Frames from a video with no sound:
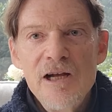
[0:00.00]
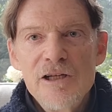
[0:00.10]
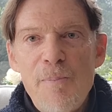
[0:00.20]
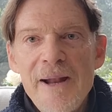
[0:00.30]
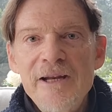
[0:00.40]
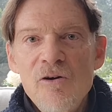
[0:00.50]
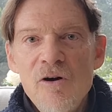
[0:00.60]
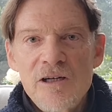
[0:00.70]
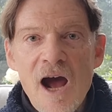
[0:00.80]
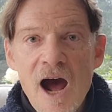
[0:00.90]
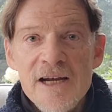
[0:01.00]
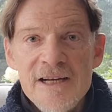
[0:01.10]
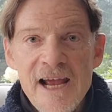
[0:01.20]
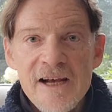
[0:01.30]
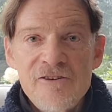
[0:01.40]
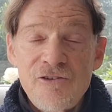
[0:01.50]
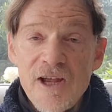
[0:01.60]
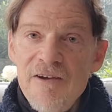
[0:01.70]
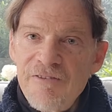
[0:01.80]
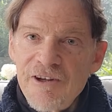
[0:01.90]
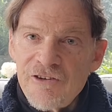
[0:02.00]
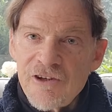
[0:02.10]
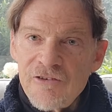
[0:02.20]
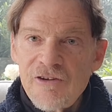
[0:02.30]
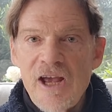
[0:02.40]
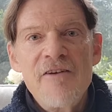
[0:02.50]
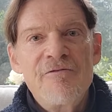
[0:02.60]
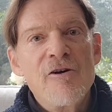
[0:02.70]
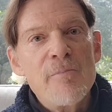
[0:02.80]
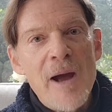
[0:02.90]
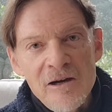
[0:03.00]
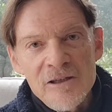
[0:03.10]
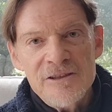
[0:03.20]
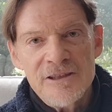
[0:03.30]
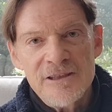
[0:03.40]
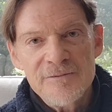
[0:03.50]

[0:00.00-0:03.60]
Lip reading: depending on context, emphasis, and formality.